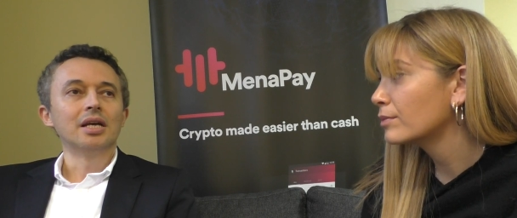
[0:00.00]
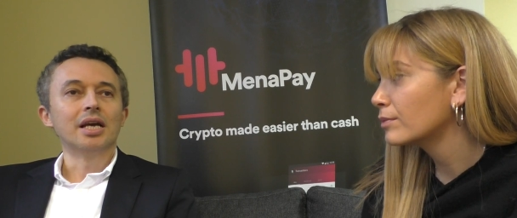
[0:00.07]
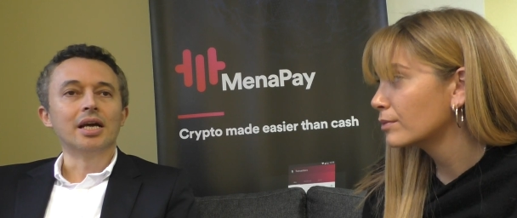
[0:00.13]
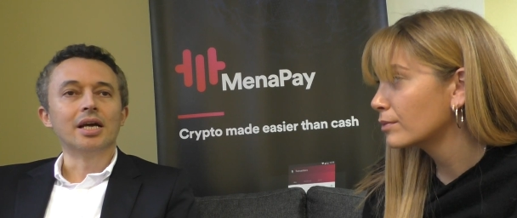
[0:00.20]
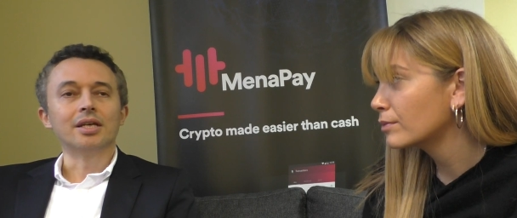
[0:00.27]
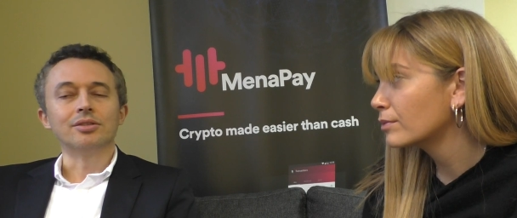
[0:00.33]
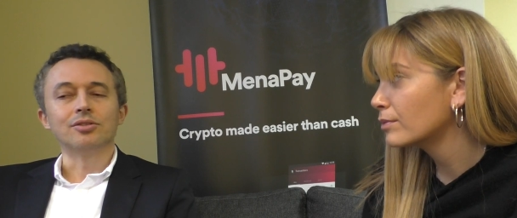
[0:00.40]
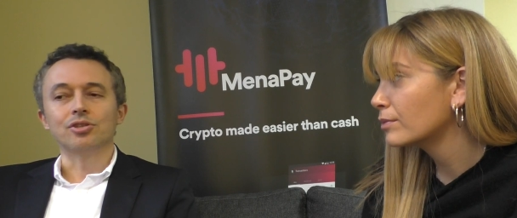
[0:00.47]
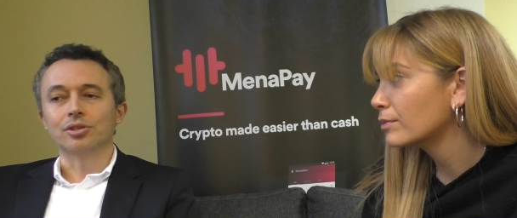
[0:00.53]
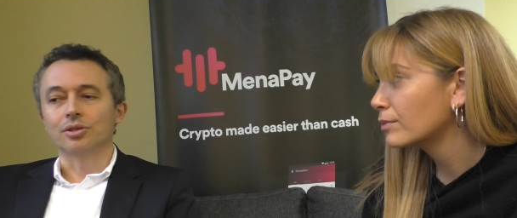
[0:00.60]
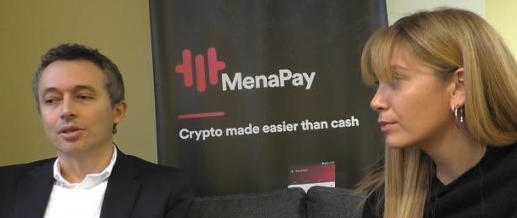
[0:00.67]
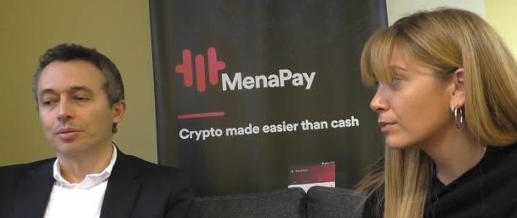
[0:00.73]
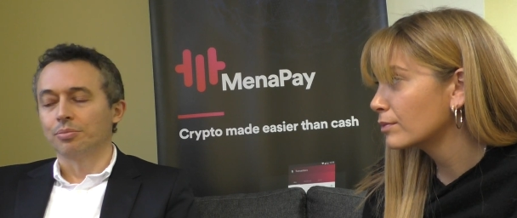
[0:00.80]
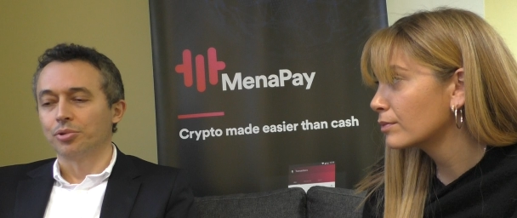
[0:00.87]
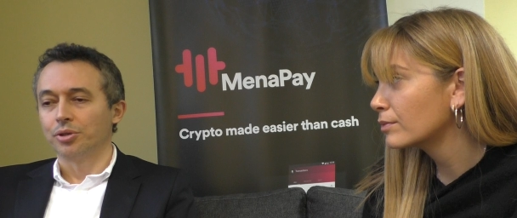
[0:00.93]
Speaker 1: and
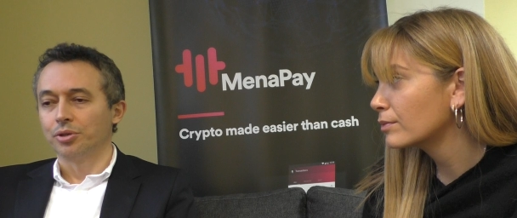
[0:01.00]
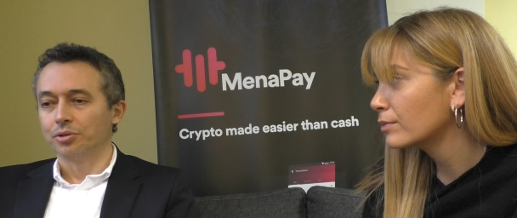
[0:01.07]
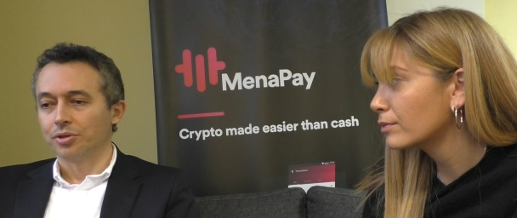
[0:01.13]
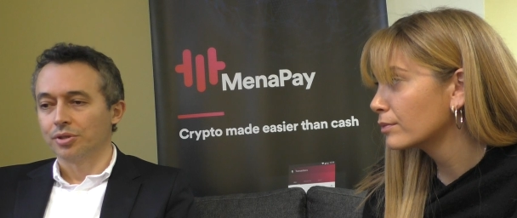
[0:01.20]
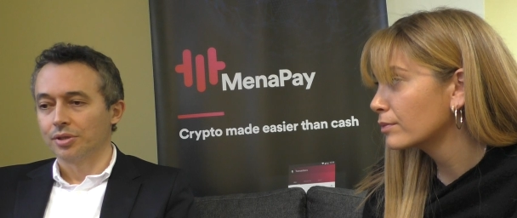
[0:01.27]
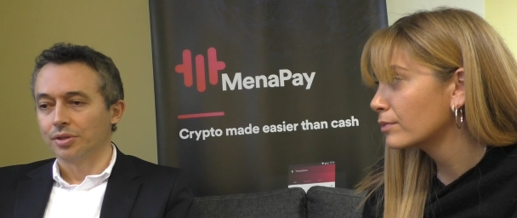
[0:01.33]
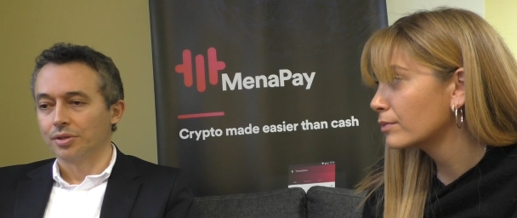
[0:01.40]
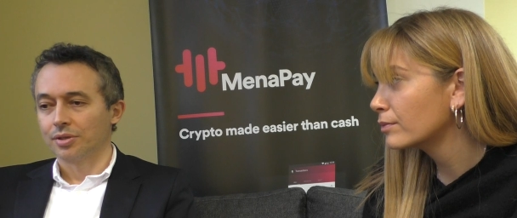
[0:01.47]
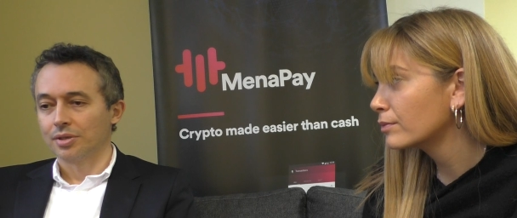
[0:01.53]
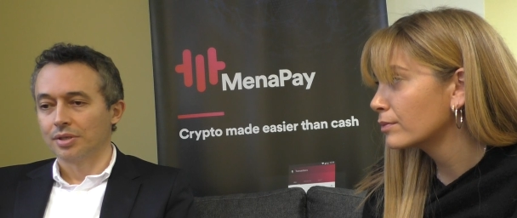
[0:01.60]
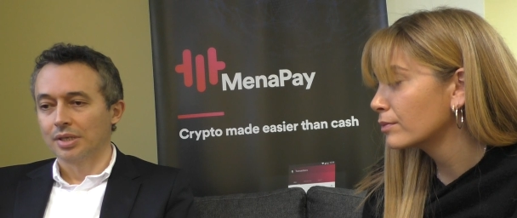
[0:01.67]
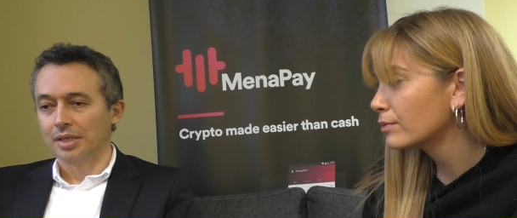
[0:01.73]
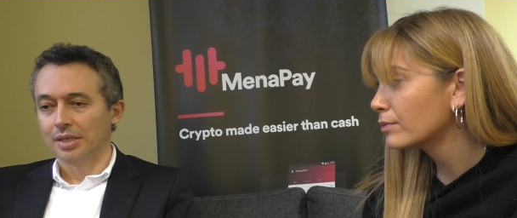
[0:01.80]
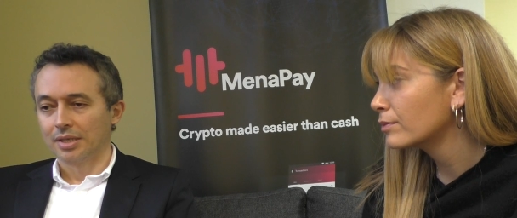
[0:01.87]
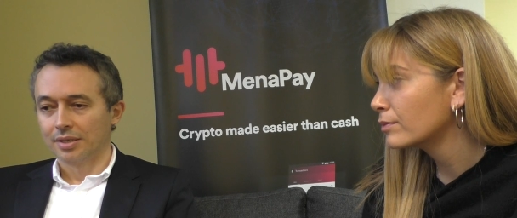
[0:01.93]
Jira produces
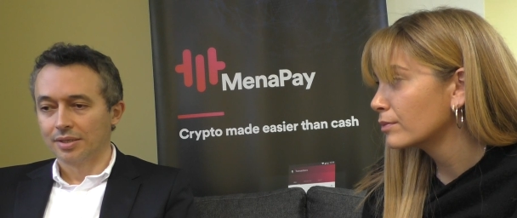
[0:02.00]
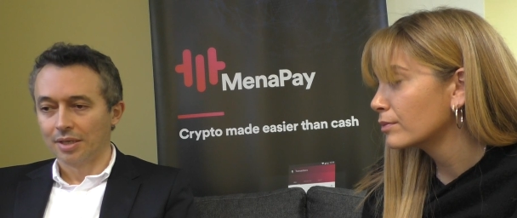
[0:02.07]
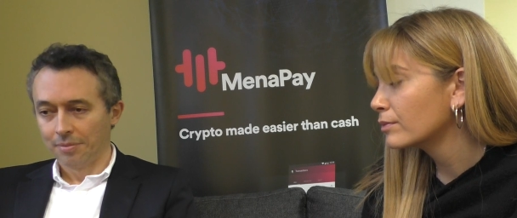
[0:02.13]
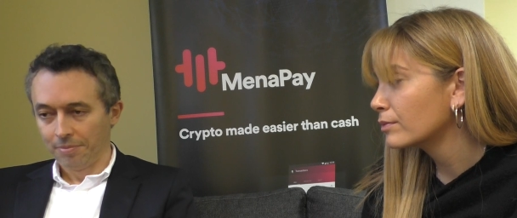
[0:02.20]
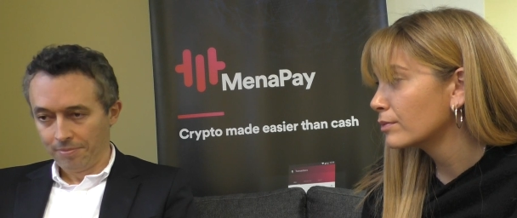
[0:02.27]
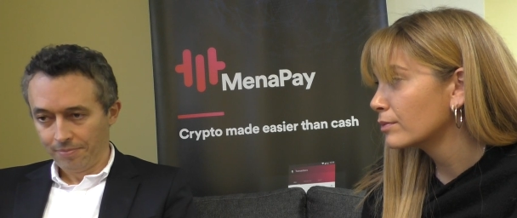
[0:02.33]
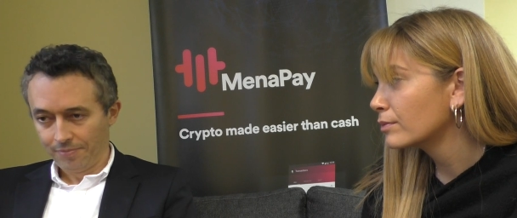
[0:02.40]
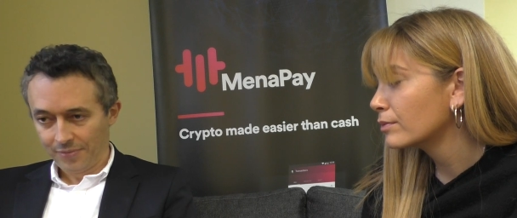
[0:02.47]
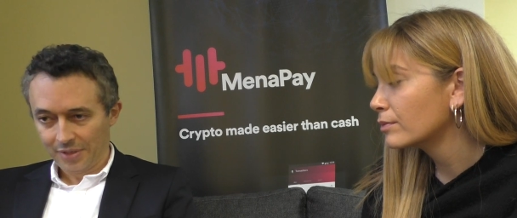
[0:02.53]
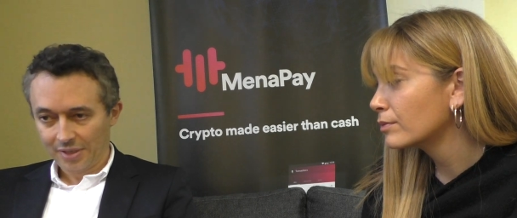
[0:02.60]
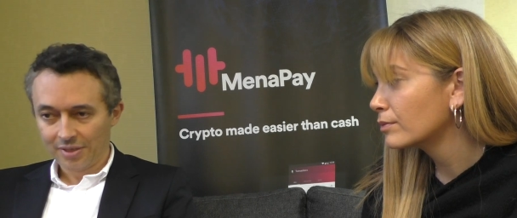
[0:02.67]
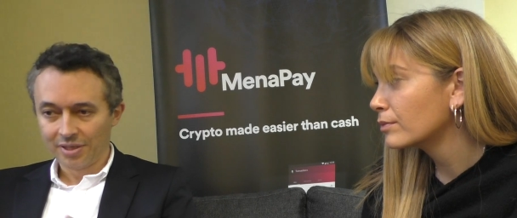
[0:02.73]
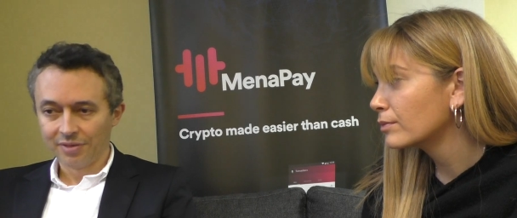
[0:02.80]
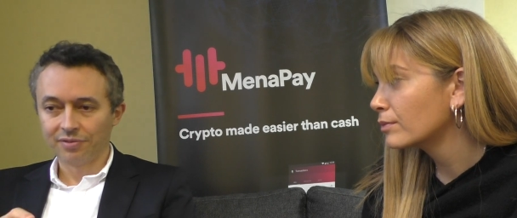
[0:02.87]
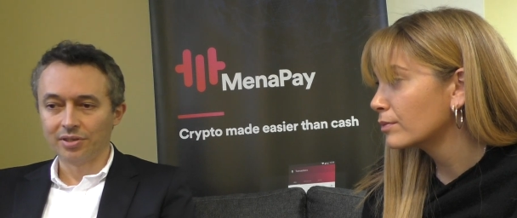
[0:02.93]
some
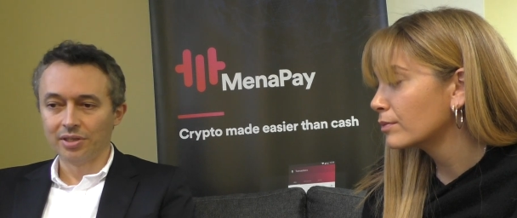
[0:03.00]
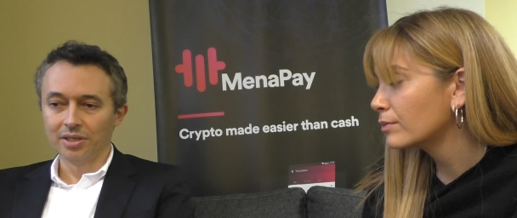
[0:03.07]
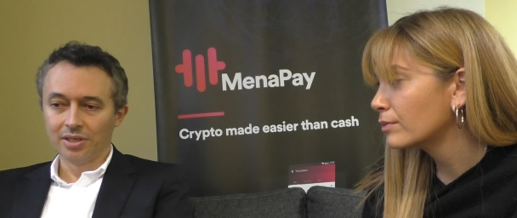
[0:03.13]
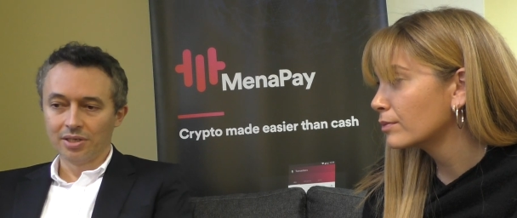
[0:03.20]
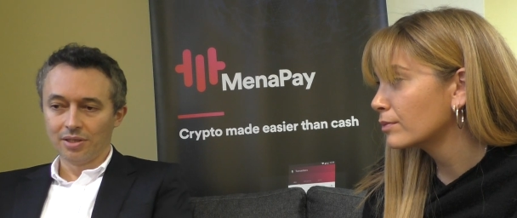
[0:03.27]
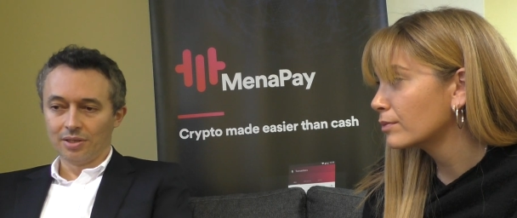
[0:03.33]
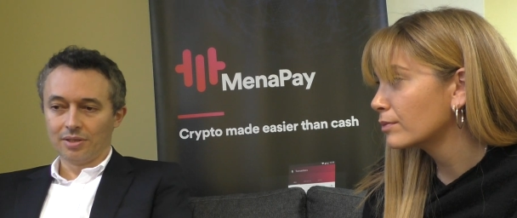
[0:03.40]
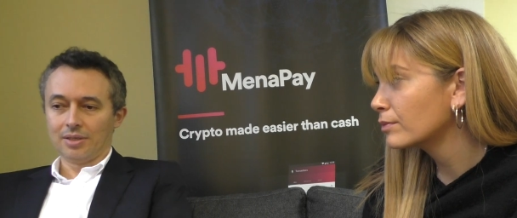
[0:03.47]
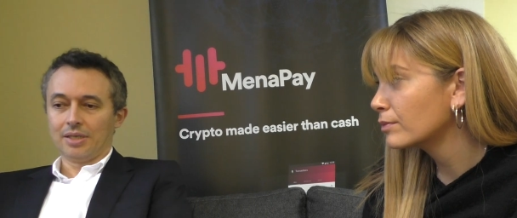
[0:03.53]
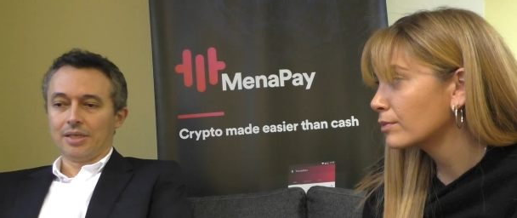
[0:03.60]
nifty little